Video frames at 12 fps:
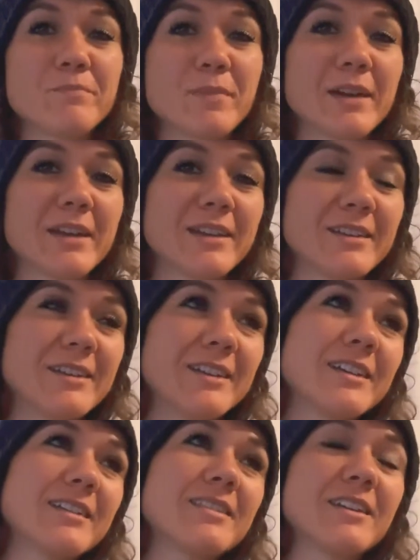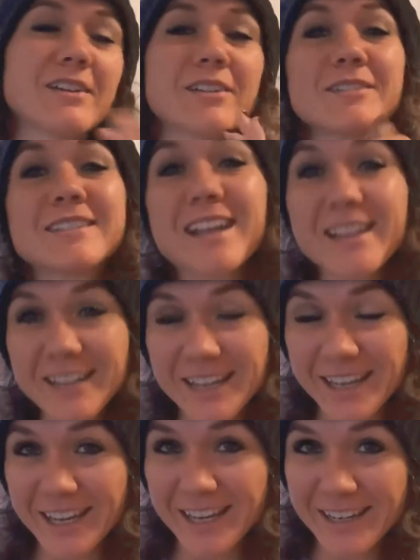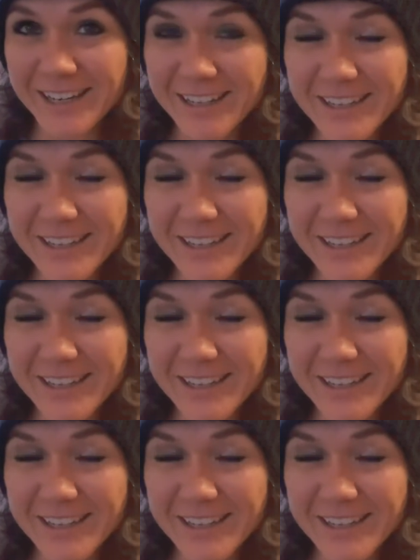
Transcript: but they're delicate,